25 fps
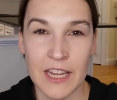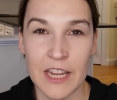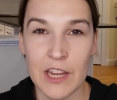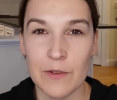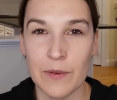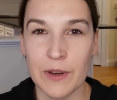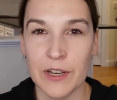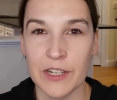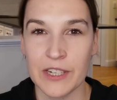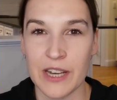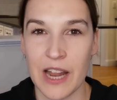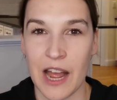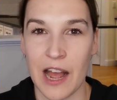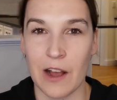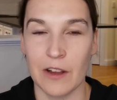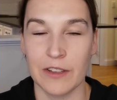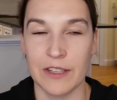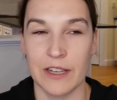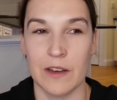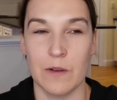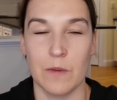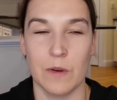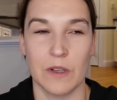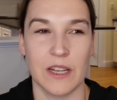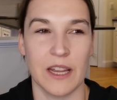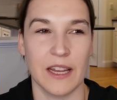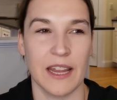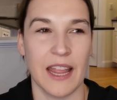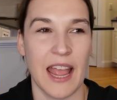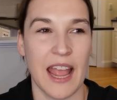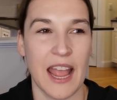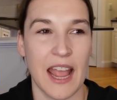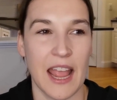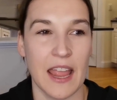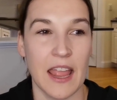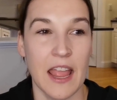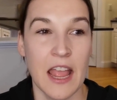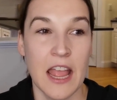he reached out and he was like,
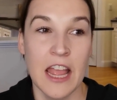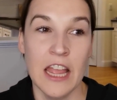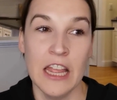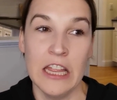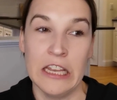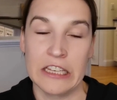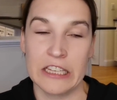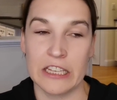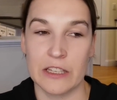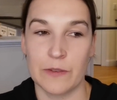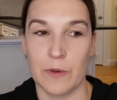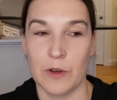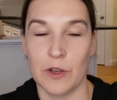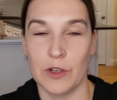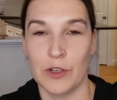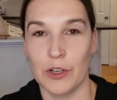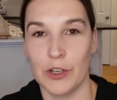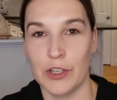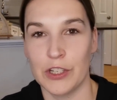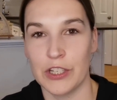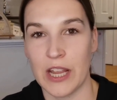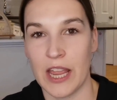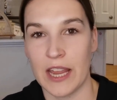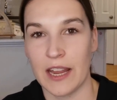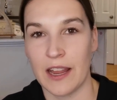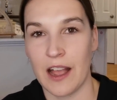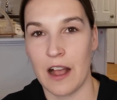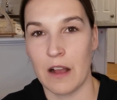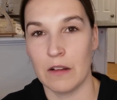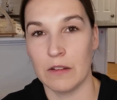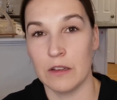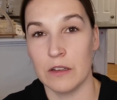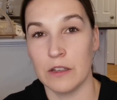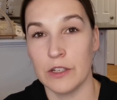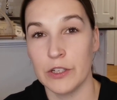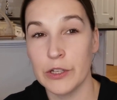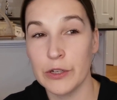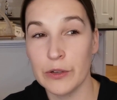hey, just wanted to check
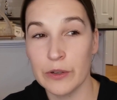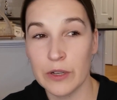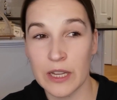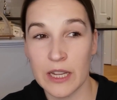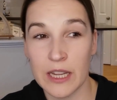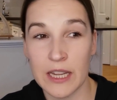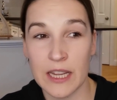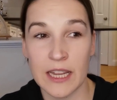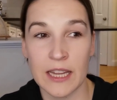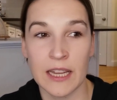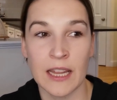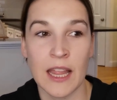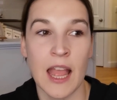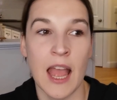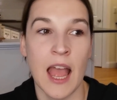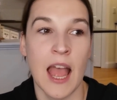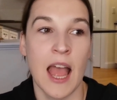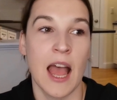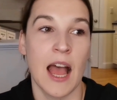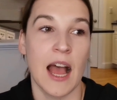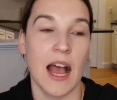how you're doing,